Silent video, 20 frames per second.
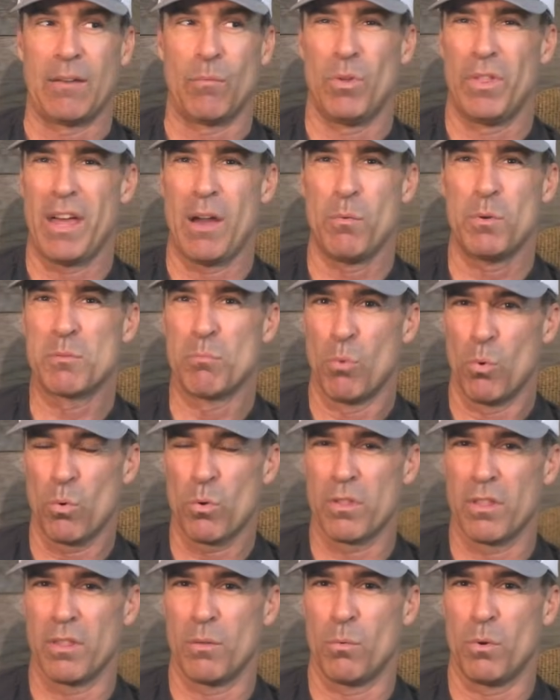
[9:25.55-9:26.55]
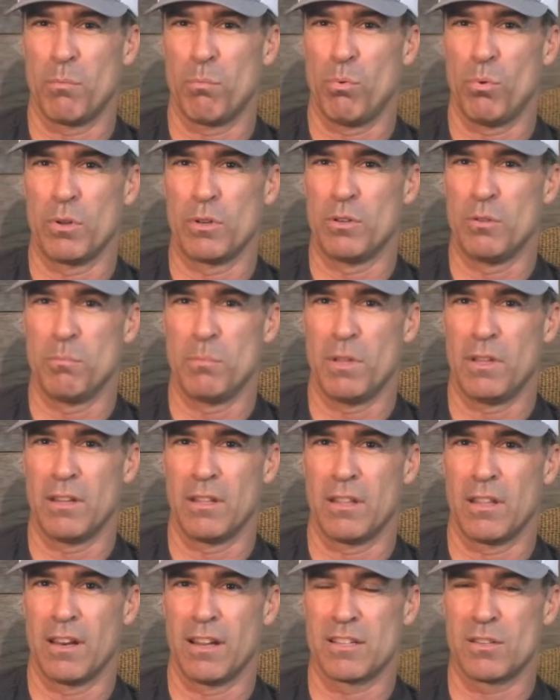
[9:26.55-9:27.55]
Well, that was more than the $1.2
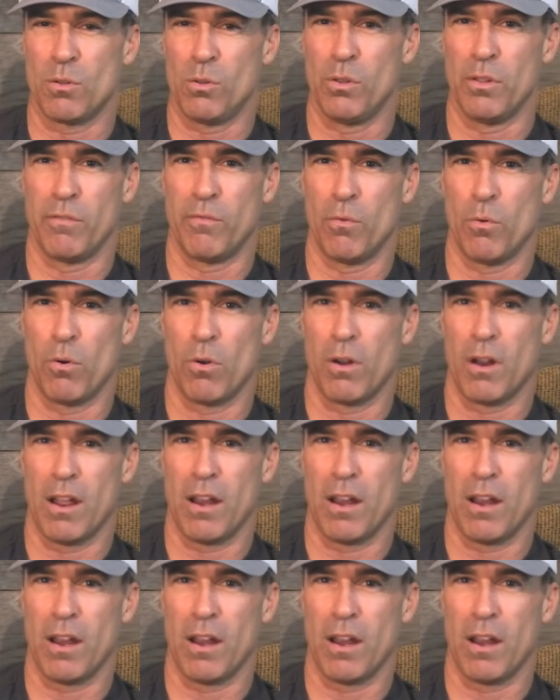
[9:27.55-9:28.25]
million that I sold it for.